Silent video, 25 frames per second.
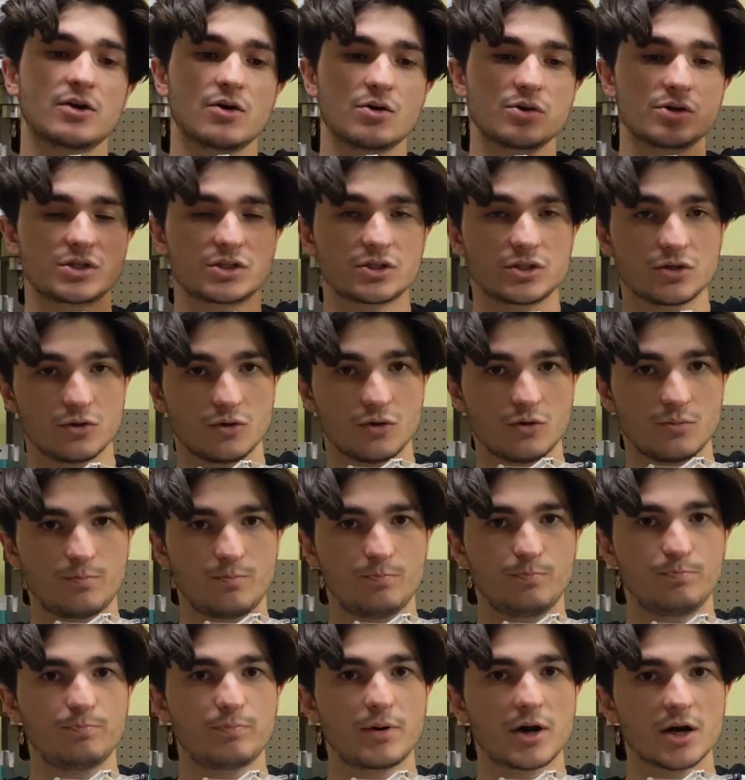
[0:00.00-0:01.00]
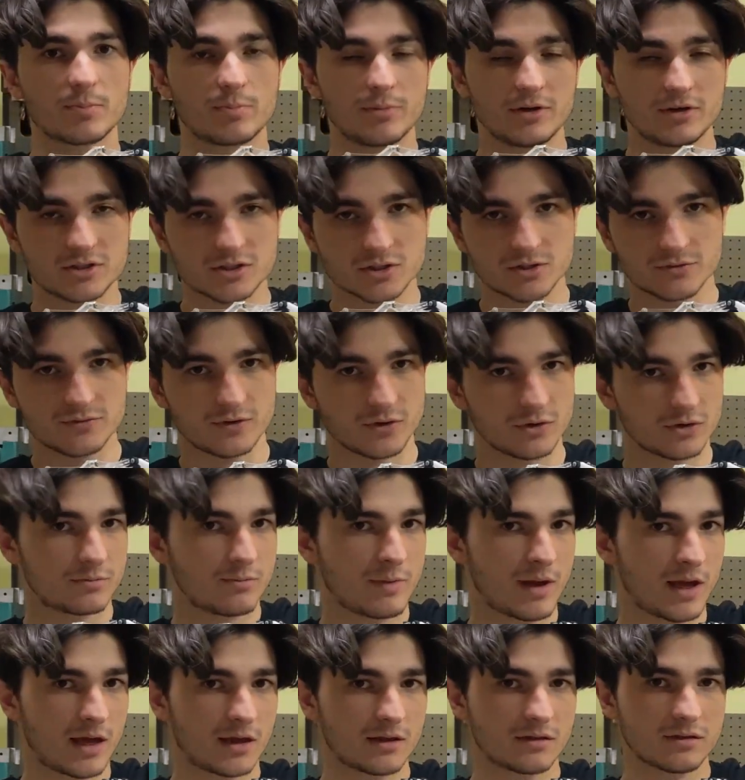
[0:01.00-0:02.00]
goes to Buckminster Fuller
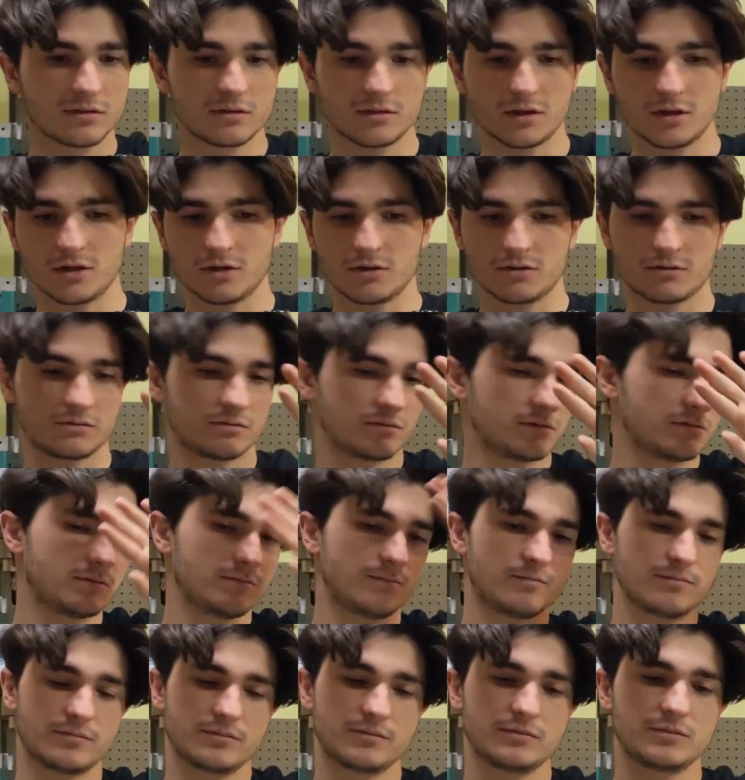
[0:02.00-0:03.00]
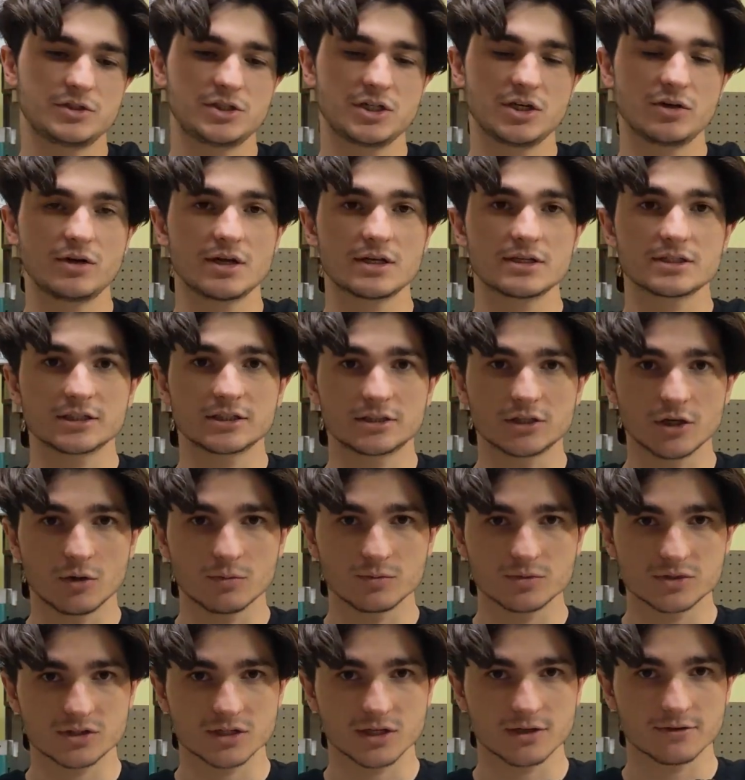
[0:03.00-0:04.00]
math, geodesic
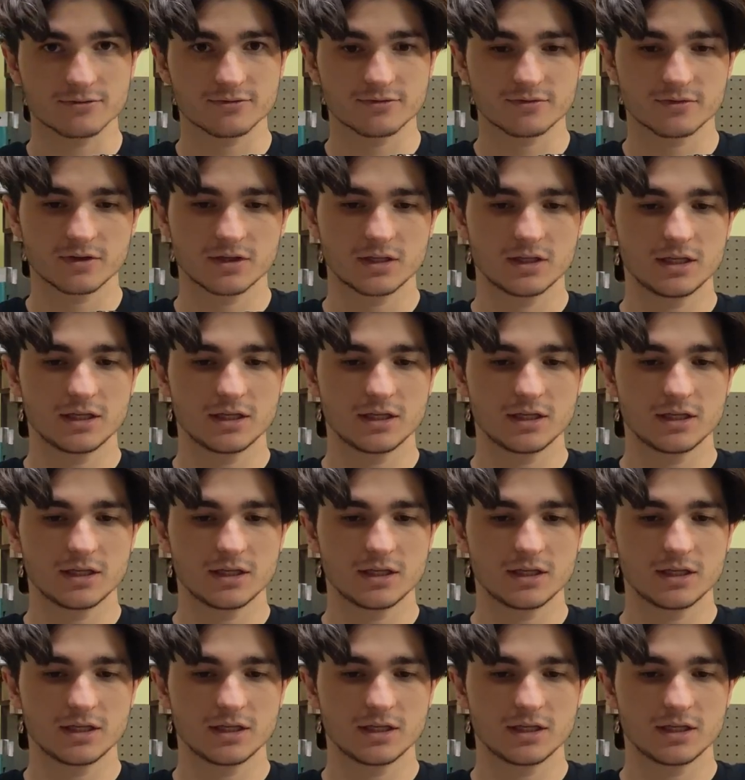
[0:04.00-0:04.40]
dome stuff.